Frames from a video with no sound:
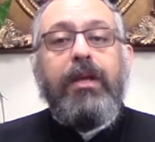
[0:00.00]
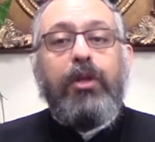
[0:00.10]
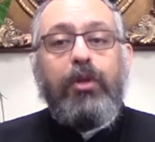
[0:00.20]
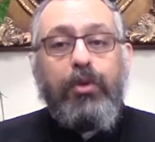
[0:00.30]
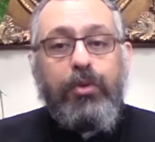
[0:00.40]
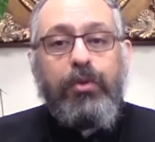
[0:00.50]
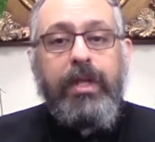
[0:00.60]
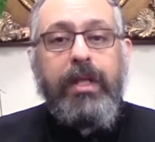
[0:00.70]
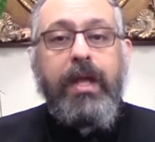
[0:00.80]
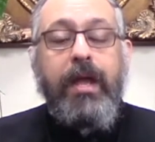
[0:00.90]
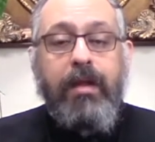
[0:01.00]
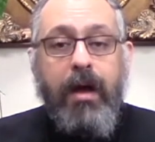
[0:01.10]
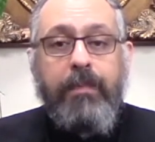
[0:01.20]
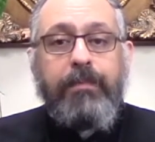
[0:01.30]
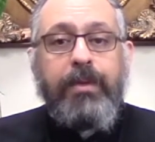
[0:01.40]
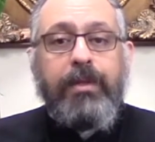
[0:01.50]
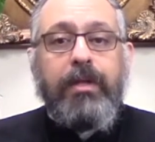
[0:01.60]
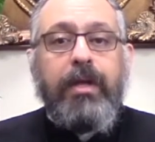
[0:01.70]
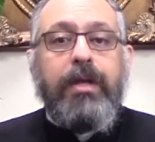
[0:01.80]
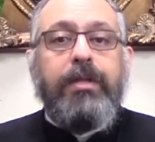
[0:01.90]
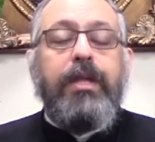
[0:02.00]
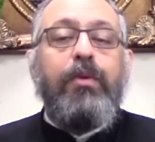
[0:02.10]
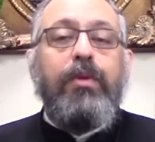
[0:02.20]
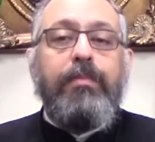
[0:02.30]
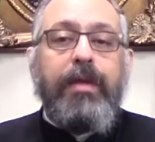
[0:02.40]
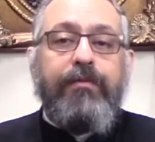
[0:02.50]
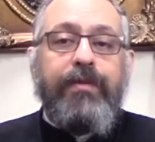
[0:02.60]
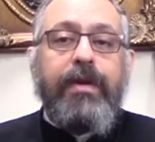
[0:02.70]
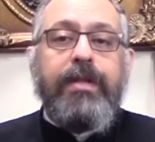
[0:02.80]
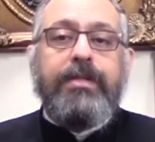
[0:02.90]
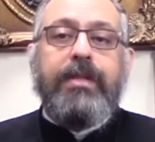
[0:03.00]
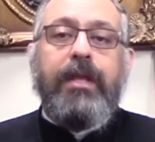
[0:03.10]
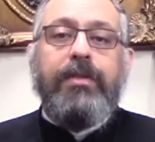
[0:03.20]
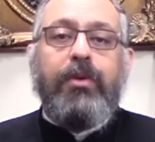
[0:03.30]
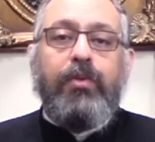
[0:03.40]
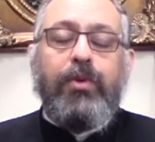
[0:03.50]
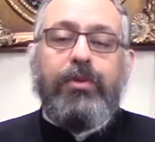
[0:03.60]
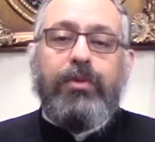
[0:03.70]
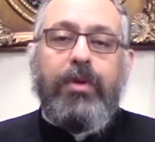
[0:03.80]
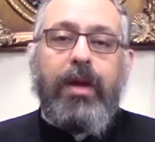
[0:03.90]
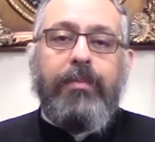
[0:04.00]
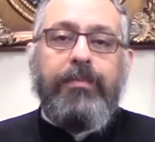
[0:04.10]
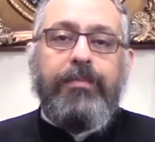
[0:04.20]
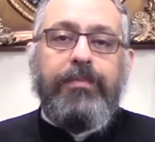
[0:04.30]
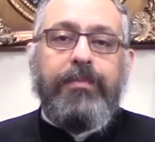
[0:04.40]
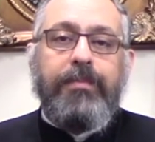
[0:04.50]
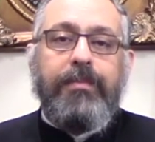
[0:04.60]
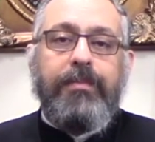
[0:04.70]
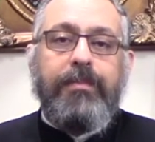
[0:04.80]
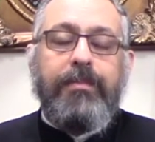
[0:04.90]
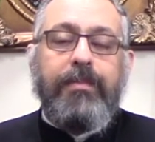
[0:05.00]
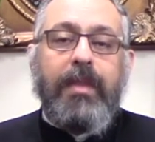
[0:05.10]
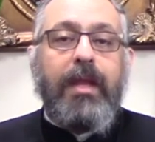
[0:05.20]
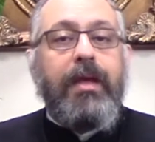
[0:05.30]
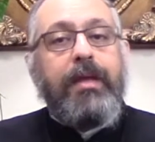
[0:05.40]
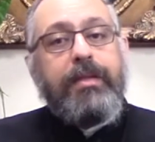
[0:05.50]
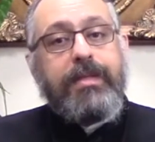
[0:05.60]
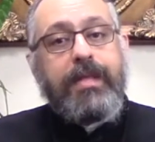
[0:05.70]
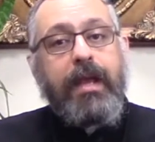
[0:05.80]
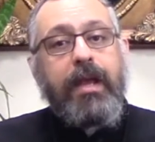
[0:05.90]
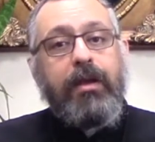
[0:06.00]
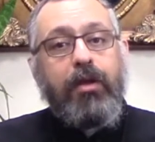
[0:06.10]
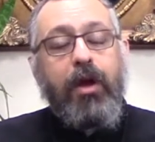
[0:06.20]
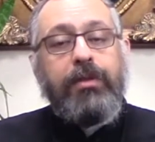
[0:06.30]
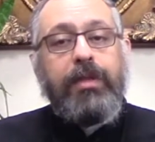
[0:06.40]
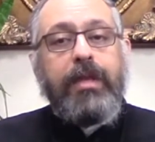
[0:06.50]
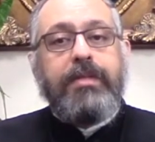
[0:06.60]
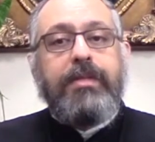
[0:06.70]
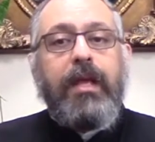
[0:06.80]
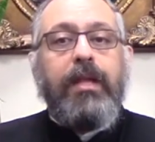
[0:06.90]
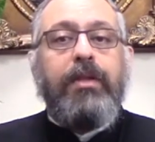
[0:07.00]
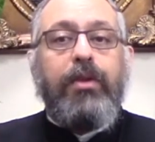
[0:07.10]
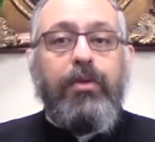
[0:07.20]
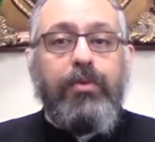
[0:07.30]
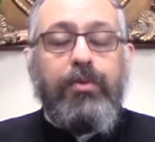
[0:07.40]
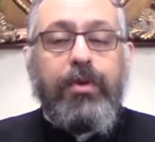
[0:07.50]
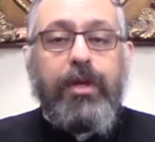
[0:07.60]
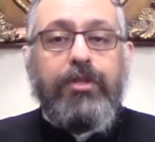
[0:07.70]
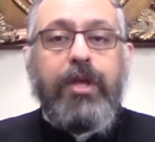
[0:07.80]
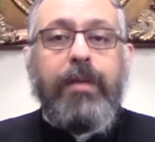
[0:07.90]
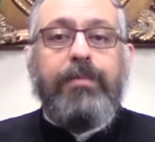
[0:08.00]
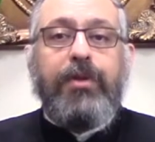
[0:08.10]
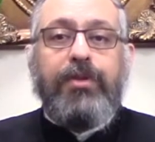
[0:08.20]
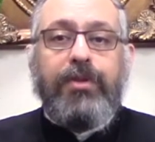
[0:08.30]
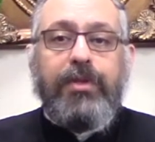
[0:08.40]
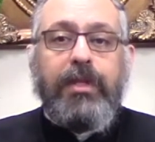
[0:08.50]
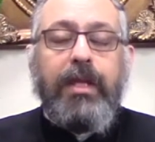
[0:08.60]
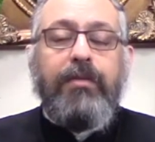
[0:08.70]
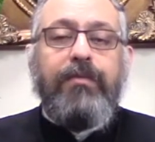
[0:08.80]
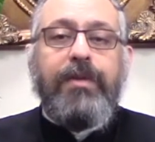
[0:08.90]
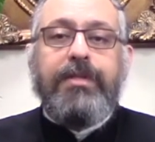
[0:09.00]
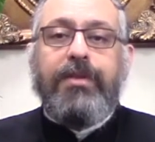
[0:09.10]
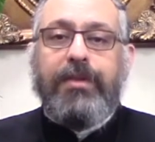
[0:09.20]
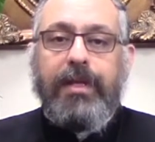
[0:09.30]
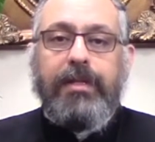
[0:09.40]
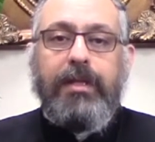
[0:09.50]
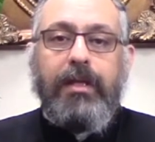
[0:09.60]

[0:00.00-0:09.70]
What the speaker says: lowly and humble, they will be first in the world to come. The second context in Luke chapter 13 verse 30.